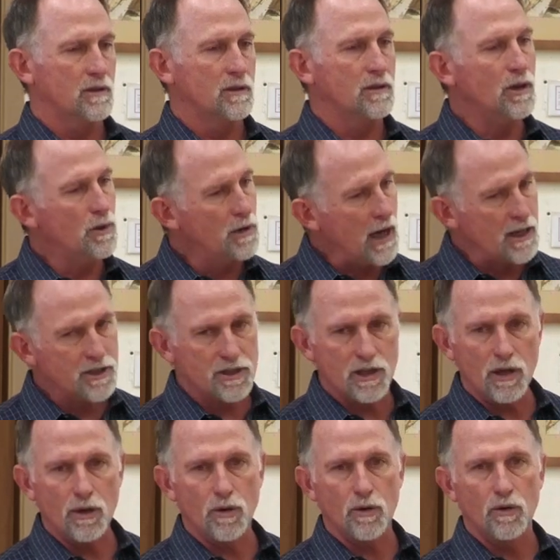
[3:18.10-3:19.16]
No, not
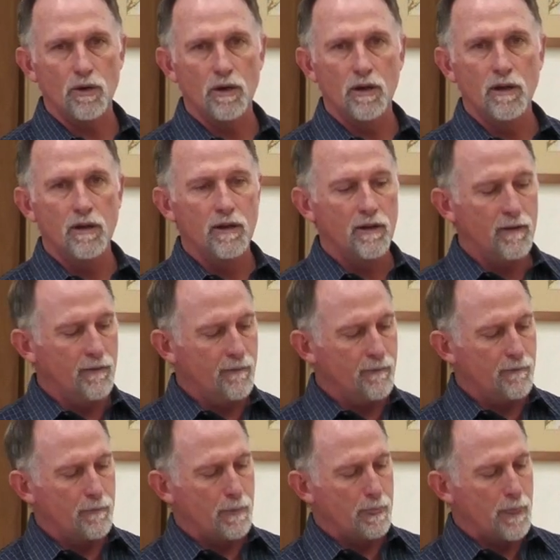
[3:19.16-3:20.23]
so.
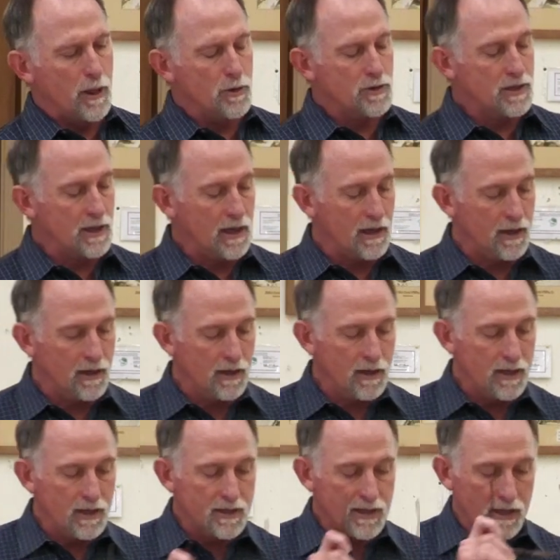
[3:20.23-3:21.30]
You see,
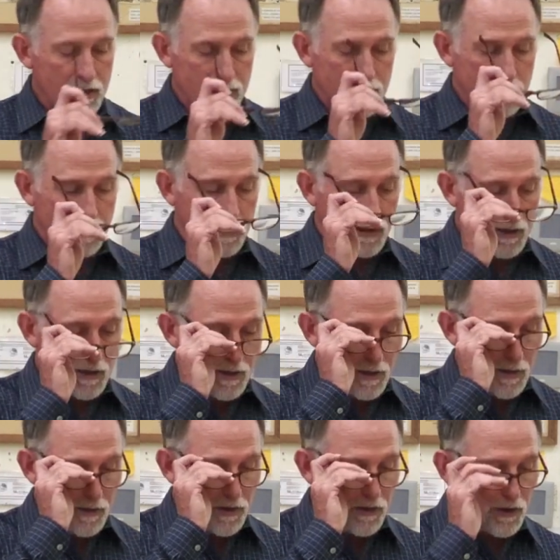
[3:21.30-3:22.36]
he says,
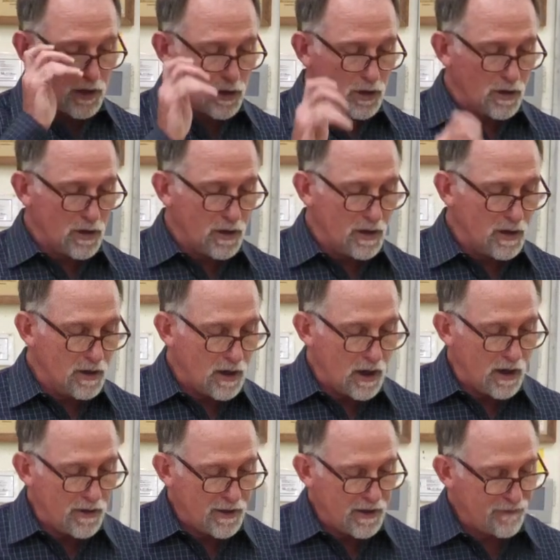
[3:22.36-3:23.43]
then the,
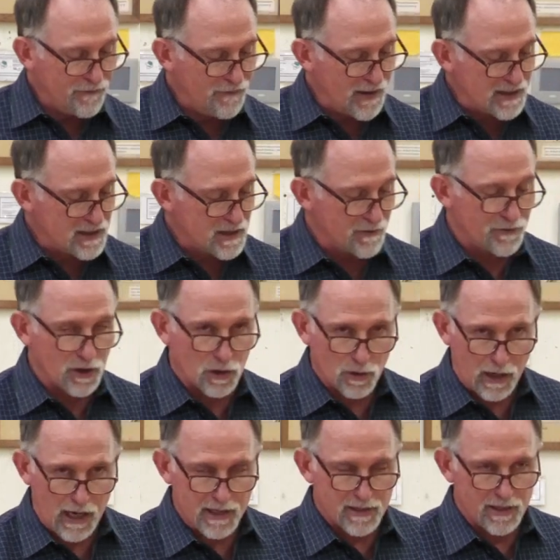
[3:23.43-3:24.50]
the offense of the
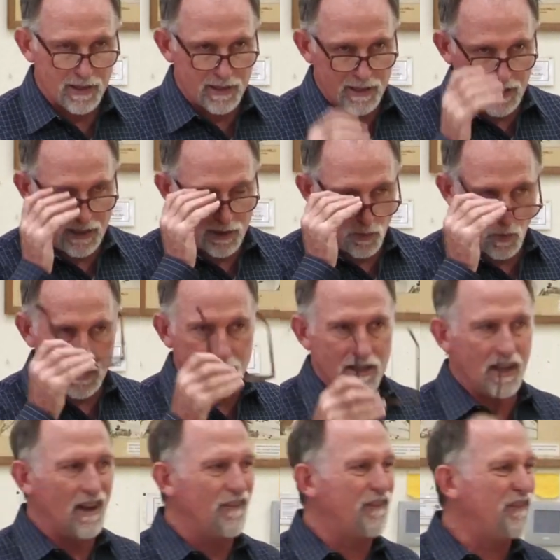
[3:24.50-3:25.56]
cross has ceased. What's
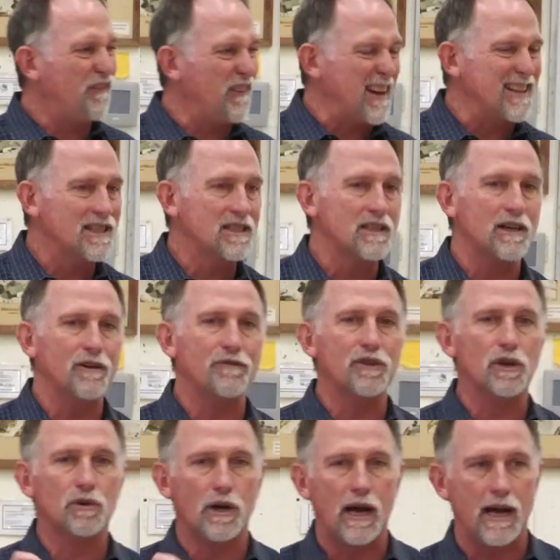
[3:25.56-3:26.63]
the offense of the
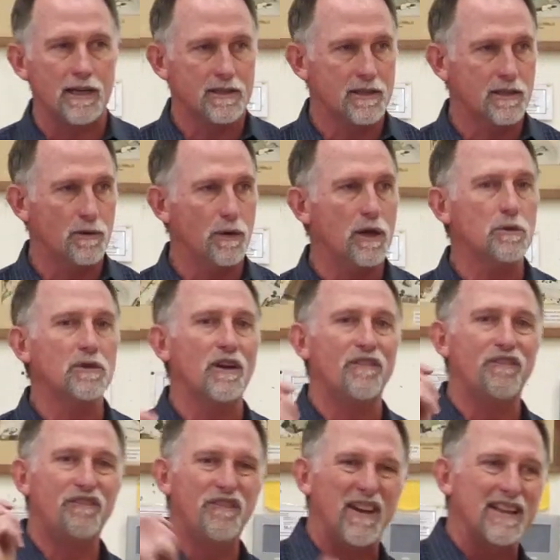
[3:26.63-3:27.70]
cross? You want to know what the
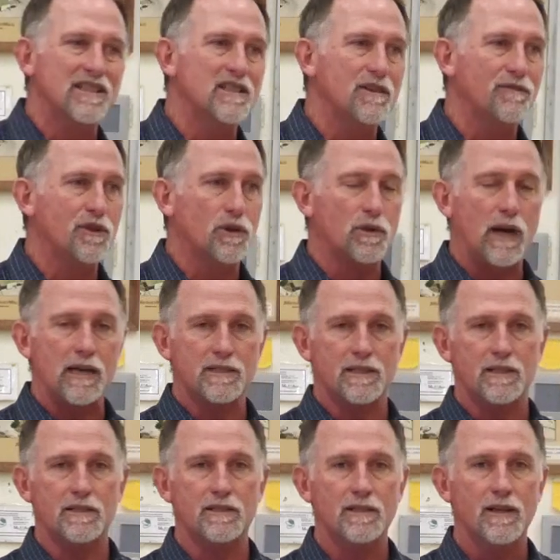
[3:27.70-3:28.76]
offense of the cross
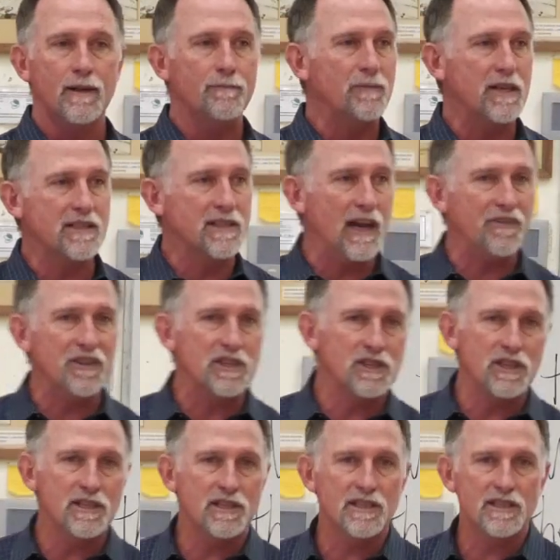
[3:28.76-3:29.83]
is? It's not that
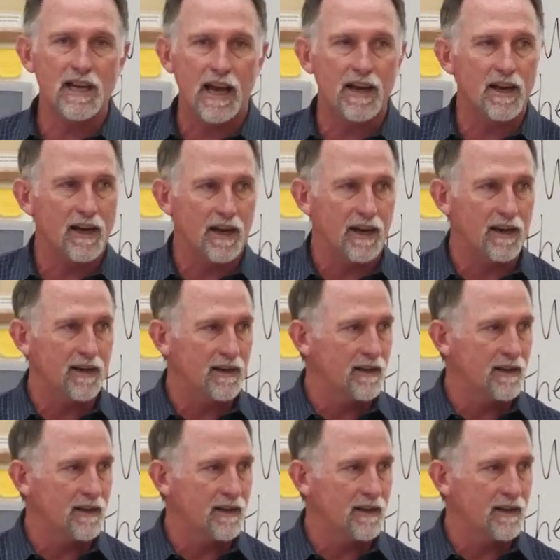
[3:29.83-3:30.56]
Jesus died on it.